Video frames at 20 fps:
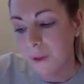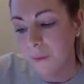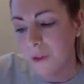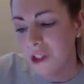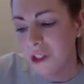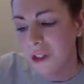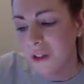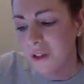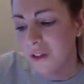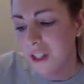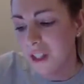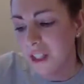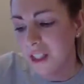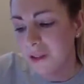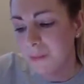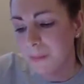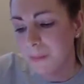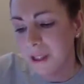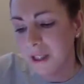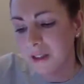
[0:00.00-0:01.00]
We do
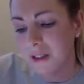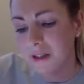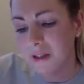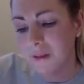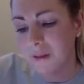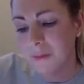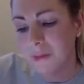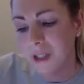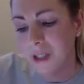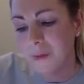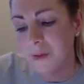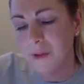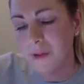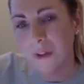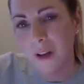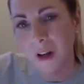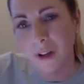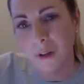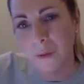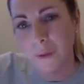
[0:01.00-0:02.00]
this because sometimes
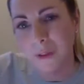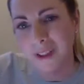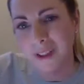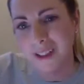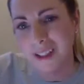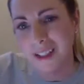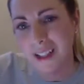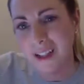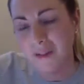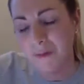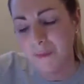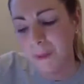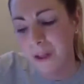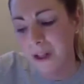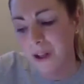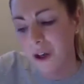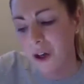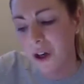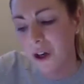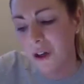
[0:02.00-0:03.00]
Father wants to give
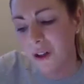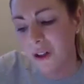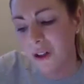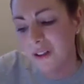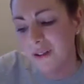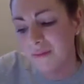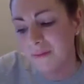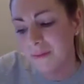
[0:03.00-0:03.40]
me a hug,